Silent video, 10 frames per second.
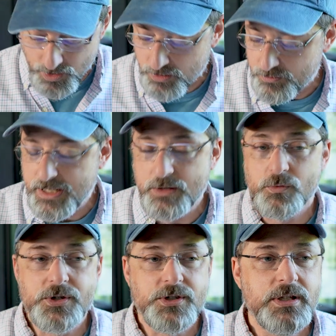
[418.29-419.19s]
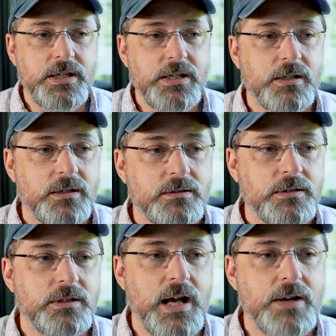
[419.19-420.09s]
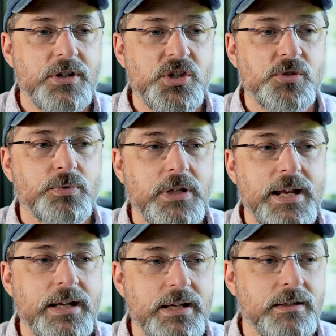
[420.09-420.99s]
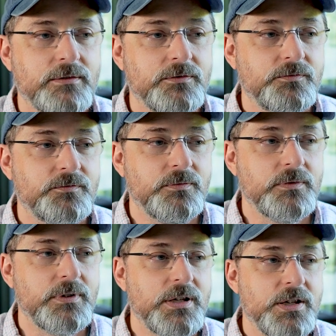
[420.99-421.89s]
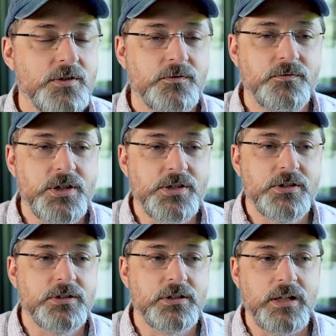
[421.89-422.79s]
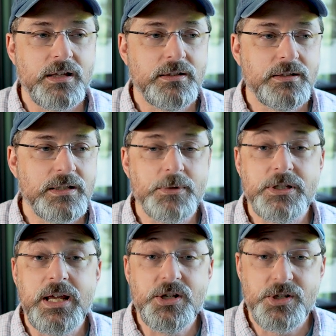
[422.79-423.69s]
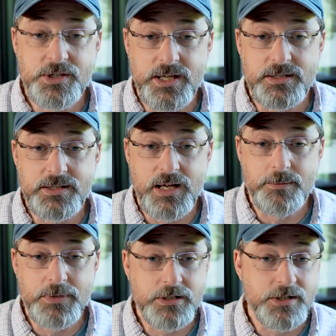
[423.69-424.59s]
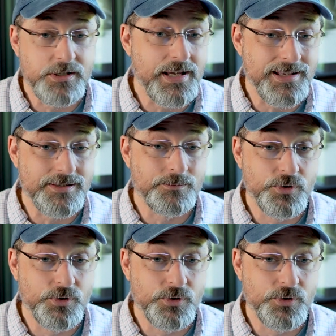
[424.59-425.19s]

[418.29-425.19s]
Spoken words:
want to read was Neil kind of explaining his physical limitations at the time because he had some